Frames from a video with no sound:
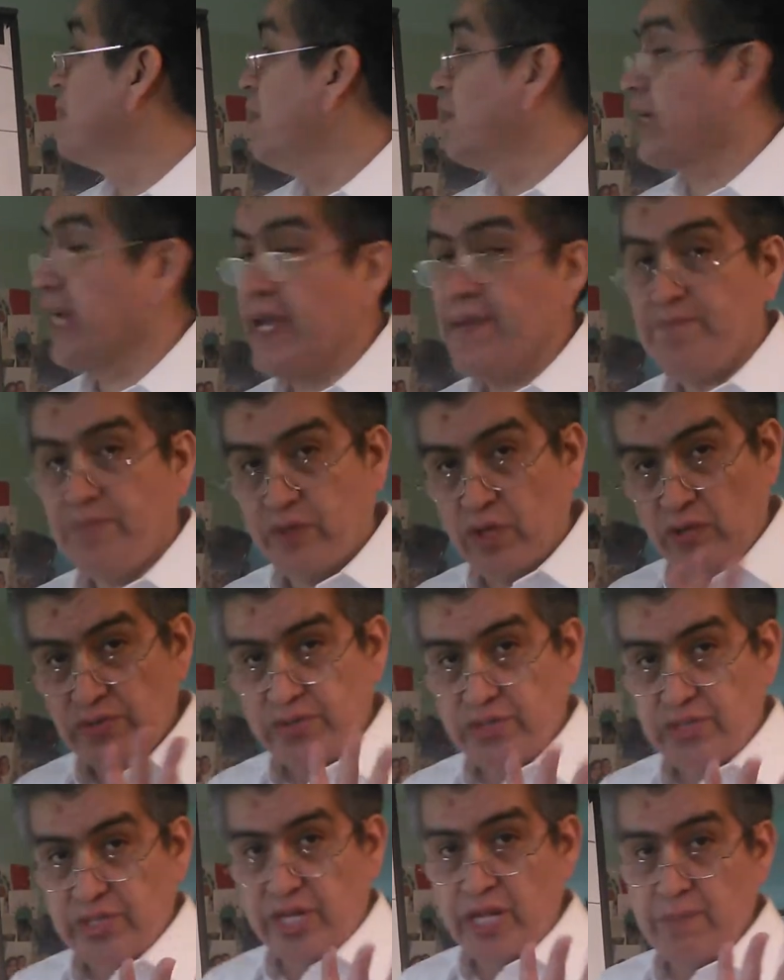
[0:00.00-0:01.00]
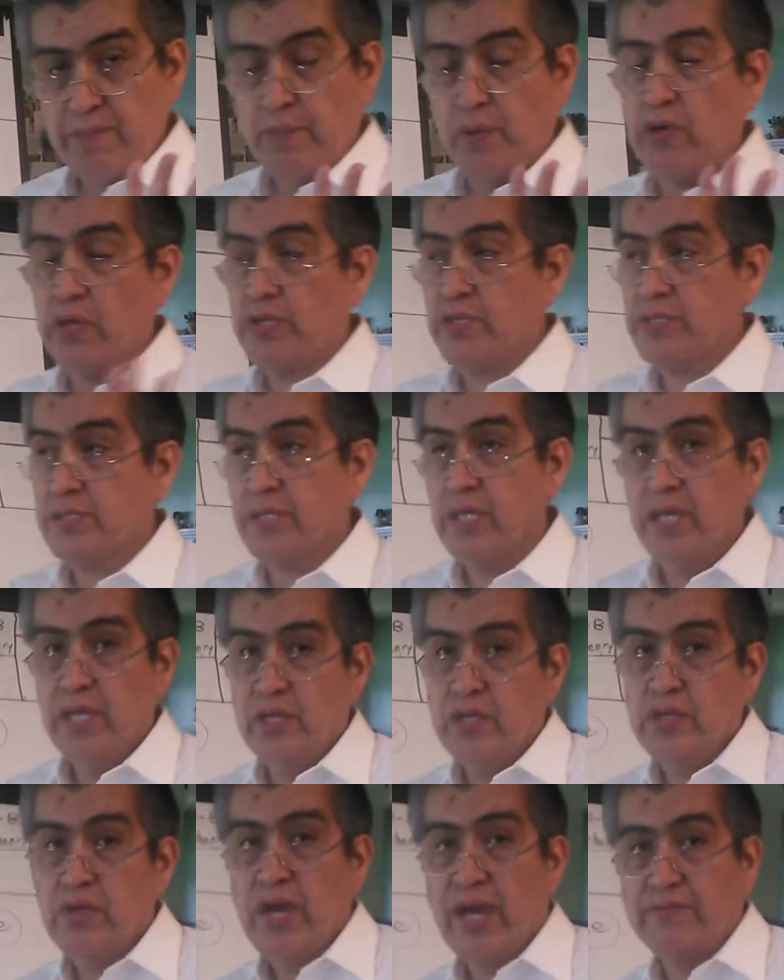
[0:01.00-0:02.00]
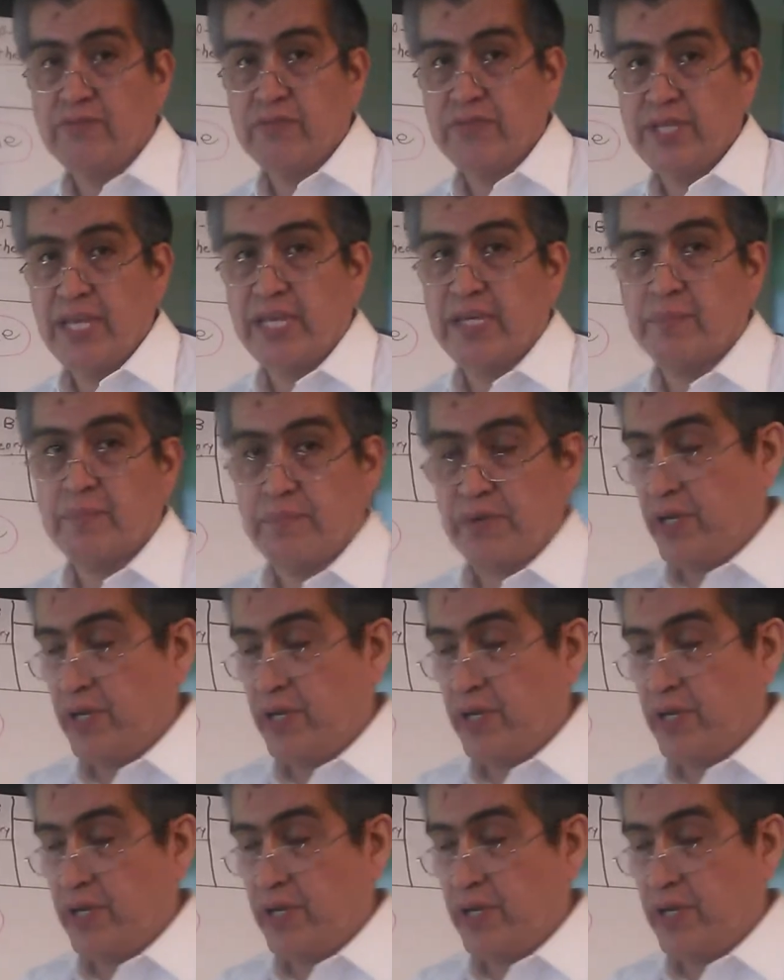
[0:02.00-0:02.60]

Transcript: Okay, those 3 points you have to take